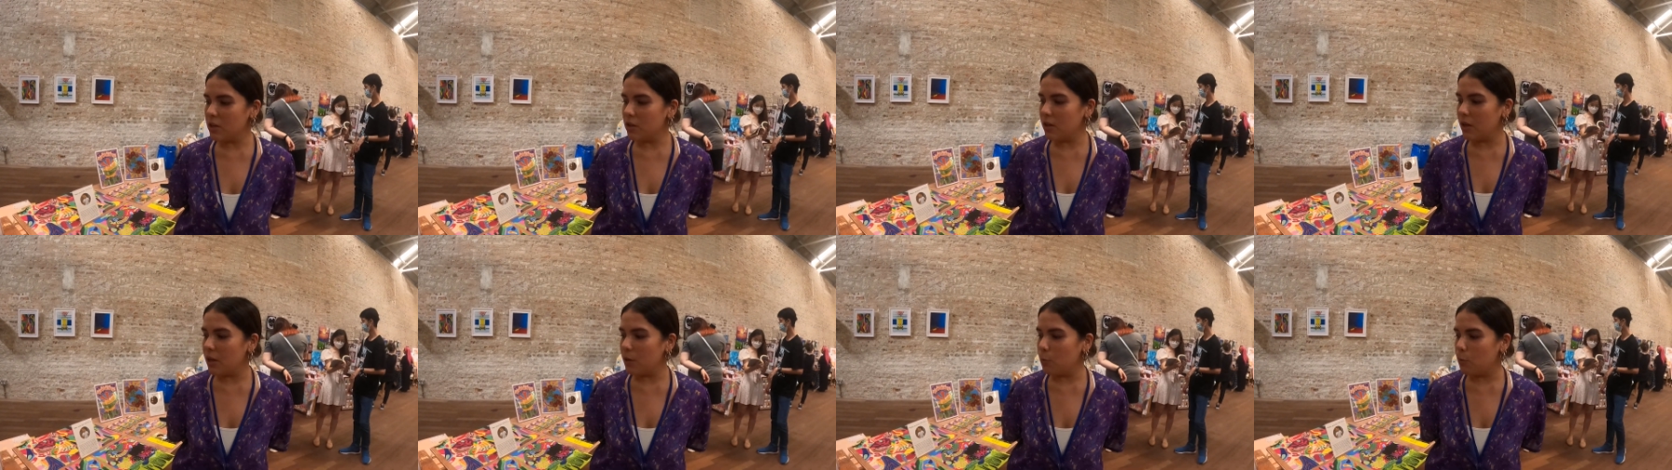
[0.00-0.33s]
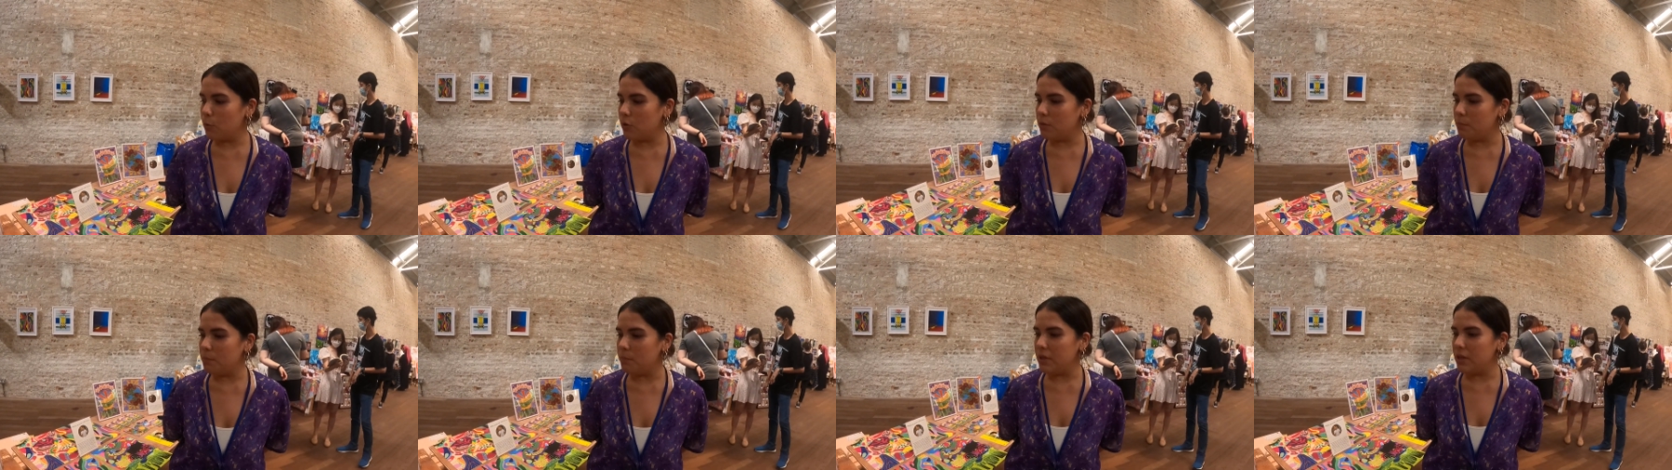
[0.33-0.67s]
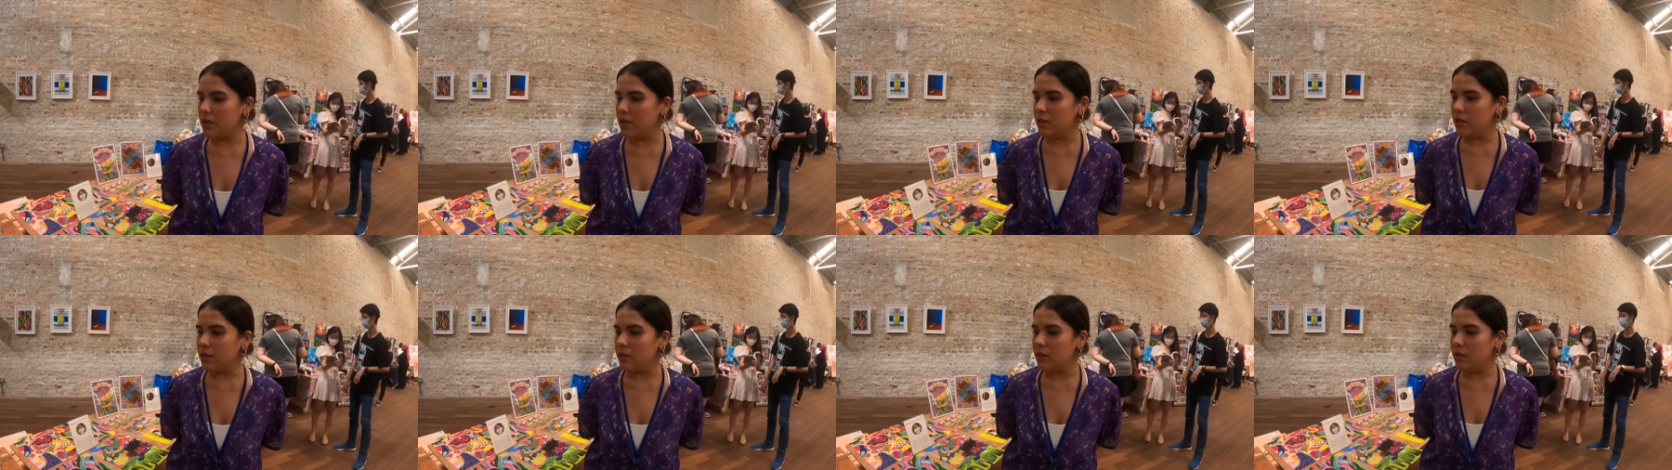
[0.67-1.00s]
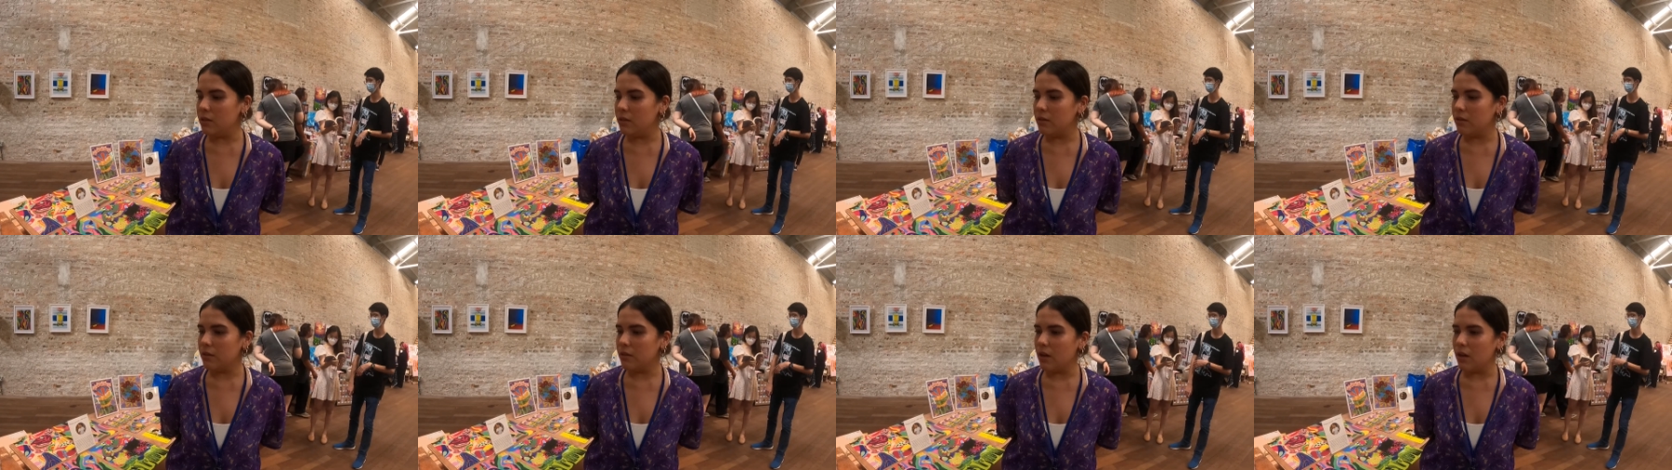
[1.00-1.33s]
target would be
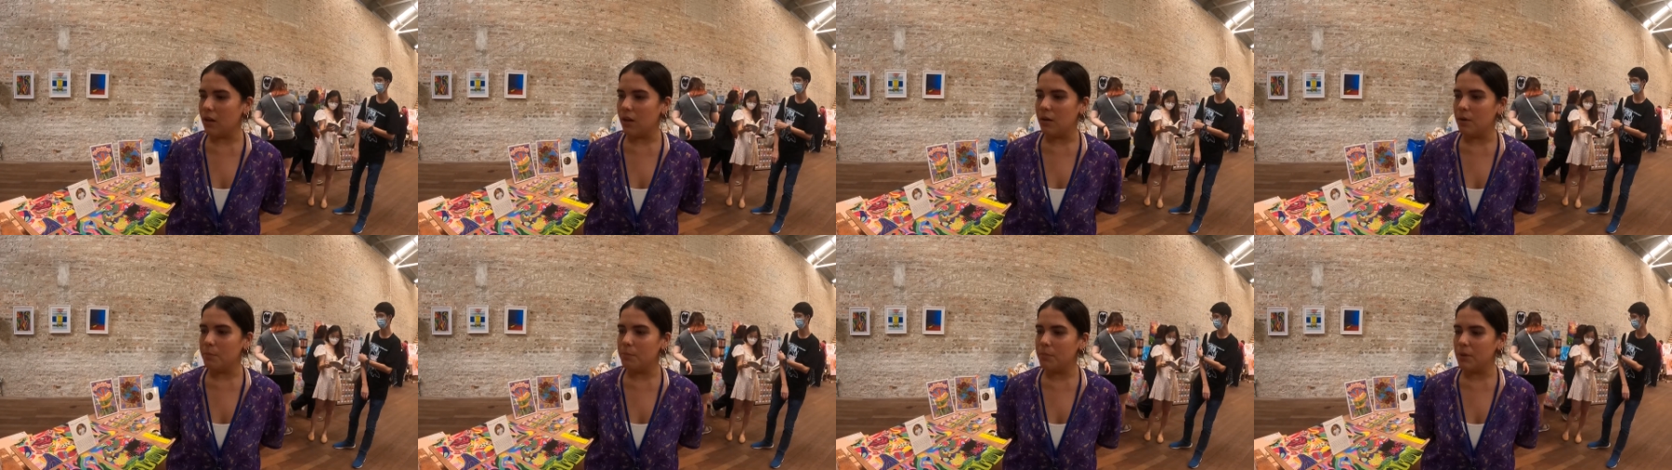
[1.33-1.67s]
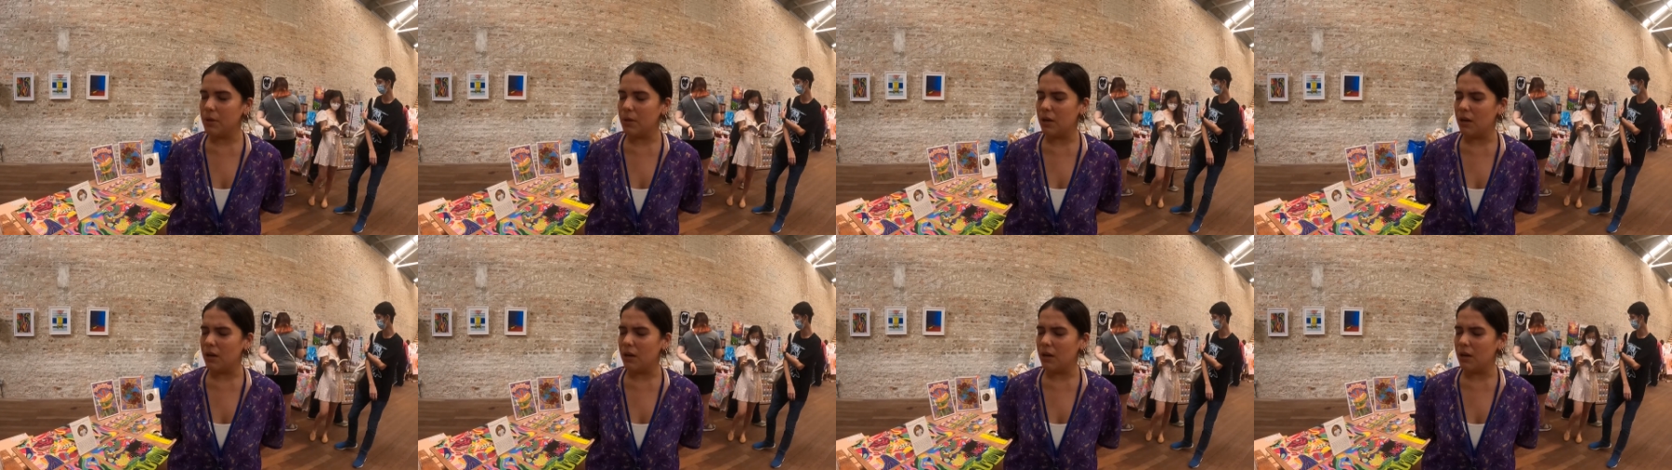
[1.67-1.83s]
yeah,